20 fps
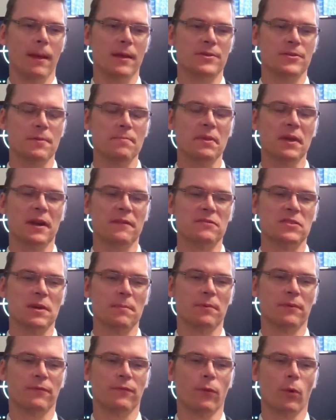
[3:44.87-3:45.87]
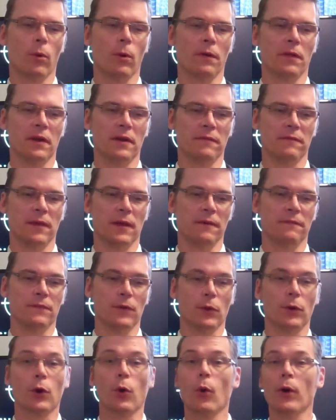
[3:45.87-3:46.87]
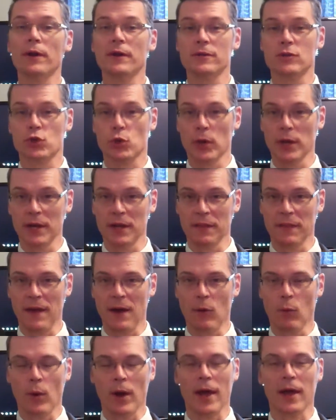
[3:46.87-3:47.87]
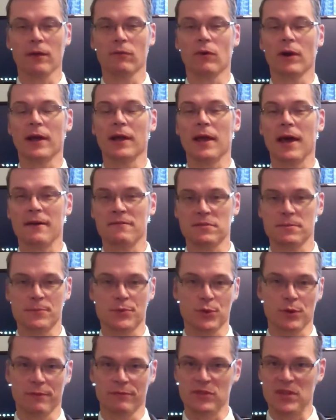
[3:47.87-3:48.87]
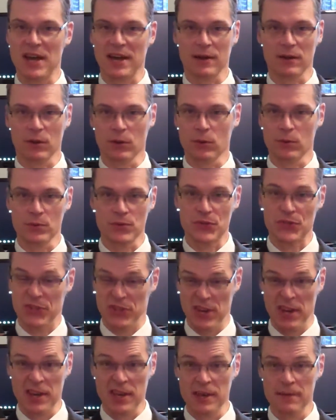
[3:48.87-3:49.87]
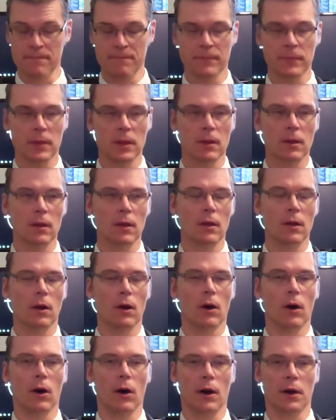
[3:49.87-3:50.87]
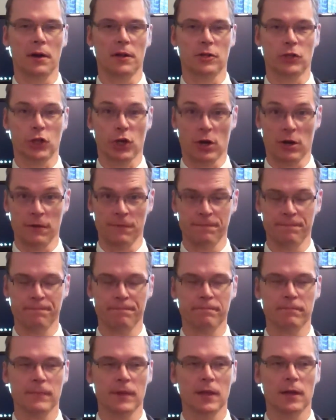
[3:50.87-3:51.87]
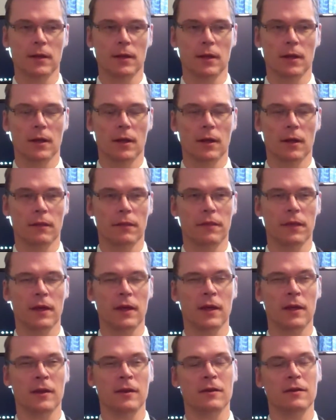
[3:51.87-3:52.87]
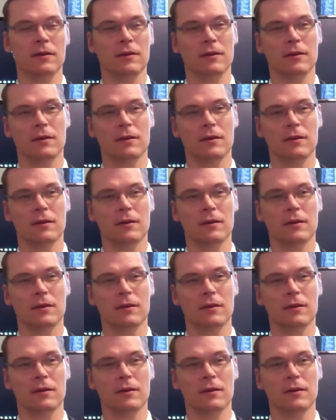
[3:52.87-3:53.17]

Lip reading: something I've said before that if you're going to trade in that way, right, have some sort of technical study on a chart, then